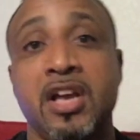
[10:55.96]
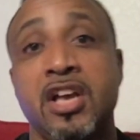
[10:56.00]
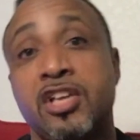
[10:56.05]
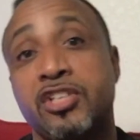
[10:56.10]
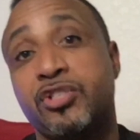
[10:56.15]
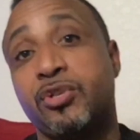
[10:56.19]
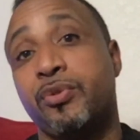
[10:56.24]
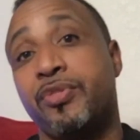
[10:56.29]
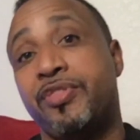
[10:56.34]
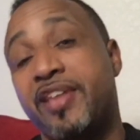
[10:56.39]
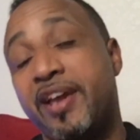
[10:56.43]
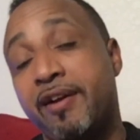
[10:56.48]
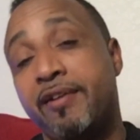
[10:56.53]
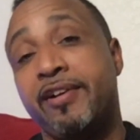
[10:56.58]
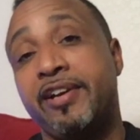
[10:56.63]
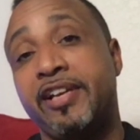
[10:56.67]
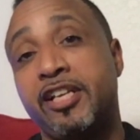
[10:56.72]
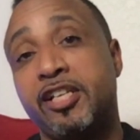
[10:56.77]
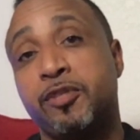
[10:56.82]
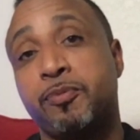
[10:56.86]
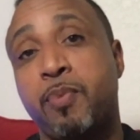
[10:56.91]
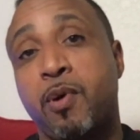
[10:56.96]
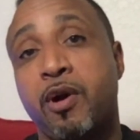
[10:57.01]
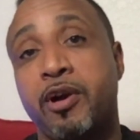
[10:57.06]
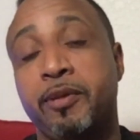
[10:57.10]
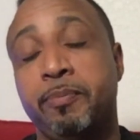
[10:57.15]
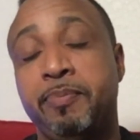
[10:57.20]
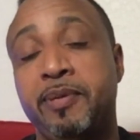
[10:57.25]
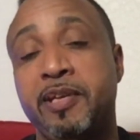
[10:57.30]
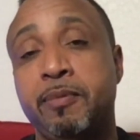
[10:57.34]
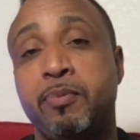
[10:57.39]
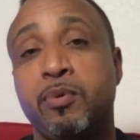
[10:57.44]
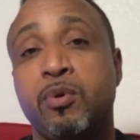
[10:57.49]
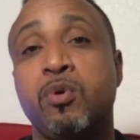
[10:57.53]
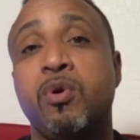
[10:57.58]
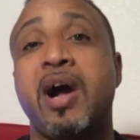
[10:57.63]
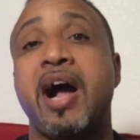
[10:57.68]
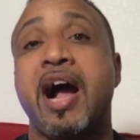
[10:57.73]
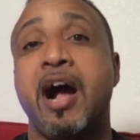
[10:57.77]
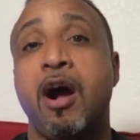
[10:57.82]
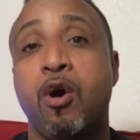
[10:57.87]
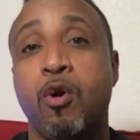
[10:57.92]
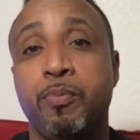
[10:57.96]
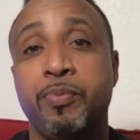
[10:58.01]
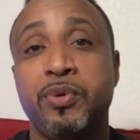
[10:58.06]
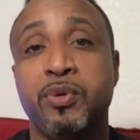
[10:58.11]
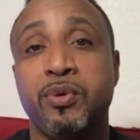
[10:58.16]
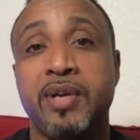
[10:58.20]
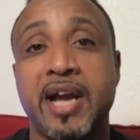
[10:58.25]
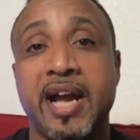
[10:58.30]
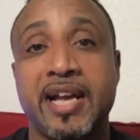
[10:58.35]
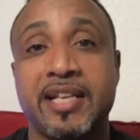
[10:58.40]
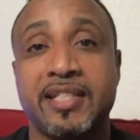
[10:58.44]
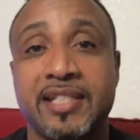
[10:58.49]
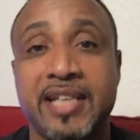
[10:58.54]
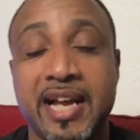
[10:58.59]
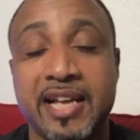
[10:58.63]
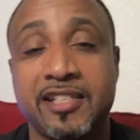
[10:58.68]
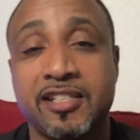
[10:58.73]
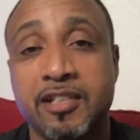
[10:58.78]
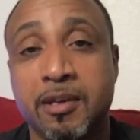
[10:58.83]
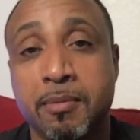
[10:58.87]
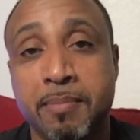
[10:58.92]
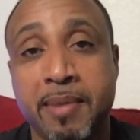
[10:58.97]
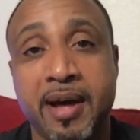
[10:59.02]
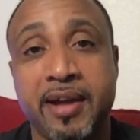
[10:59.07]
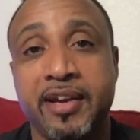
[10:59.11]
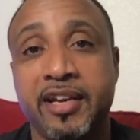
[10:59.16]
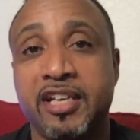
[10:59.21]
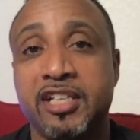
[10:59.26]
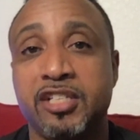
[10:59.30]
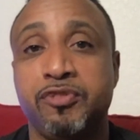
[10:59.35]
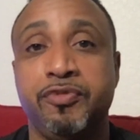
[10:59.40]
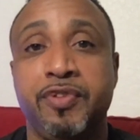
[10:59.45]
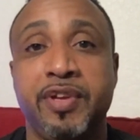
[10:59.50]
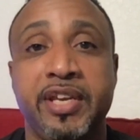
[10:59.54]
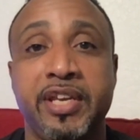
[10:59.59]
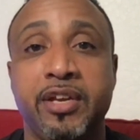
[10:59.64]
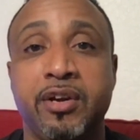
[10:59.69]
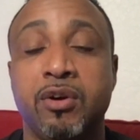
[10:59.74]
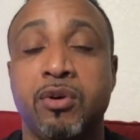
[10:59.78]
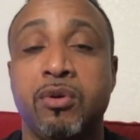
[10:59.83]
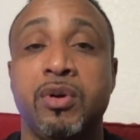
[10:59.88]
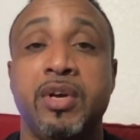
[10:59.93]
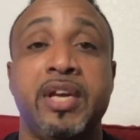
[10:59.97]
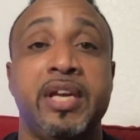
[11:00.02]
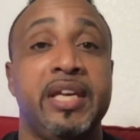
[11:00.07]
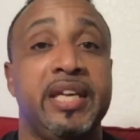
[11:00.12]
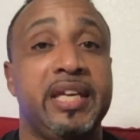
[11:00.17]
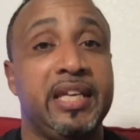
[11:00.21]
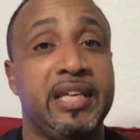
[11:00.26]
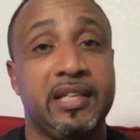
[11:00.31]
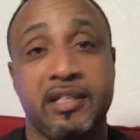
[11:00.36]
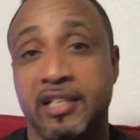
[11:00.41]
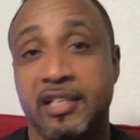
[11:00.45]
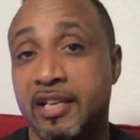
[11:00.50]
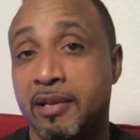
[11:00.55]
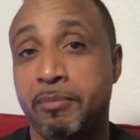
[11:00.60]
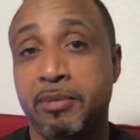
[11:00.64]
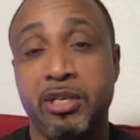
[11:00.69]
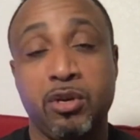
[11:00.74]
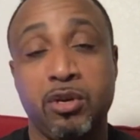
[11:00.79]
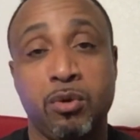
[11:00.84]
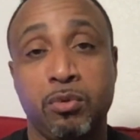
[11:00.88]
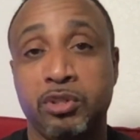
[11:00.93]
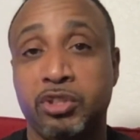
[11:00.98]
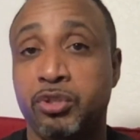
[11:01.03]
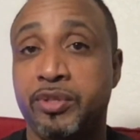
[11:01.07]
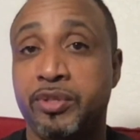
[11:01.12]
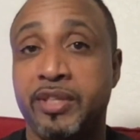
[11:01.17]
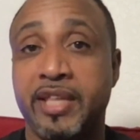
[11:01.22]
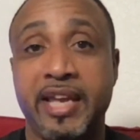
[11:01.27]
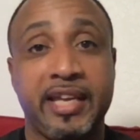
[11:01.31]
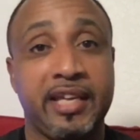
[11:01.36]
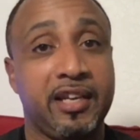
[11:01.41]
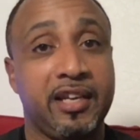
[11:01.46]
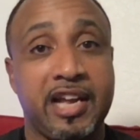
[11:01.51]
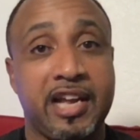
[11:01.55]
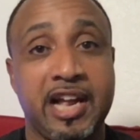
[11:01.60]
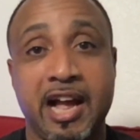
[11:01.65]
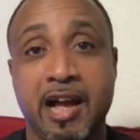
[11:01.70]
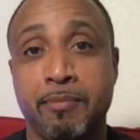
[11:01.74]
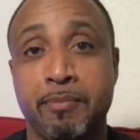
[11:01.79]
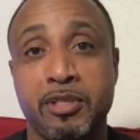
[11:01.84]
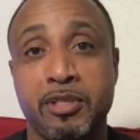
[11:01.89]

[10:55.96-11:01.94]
So there it is, party people. I hope you guys got something out of this video. Let me know what you think in the comments